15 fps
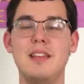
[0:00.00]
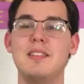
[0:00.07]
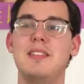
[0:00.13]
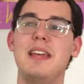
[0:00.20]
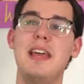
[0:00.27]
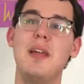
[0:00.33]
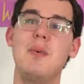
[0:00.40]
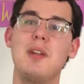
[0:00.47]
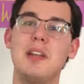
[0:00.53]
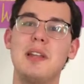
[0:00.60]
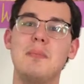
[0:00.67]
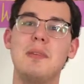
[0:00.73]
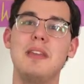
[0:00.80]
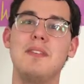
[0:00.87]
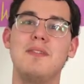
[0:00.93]
Today we're going
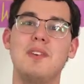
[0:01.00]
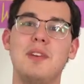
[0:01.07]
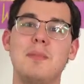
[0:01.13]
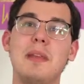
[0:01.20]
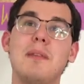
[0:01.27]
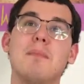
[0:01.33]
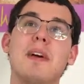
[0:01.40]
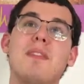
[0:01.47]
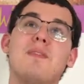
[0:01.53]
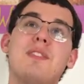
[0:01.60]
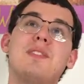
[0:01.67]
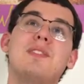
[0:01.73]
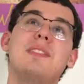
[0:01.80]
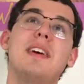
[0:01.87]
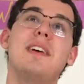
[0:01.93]
to be filming my
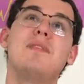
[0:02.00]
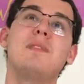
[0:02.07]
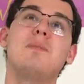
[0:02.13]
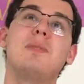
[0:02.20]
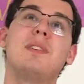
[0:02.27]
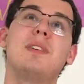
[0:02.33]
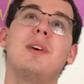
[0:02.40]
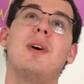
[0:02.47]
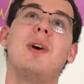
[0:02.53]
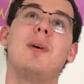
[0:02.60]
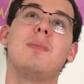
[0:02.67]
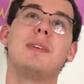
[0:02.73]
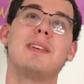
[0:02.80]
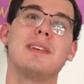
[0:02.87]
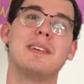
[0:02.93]
first ever book
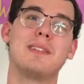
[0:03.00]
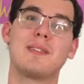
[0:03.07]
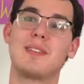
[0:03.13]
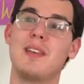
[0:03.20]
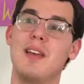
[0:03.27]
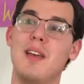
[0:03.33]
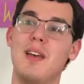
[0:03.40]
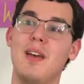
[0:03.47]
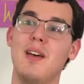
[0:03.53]
haul because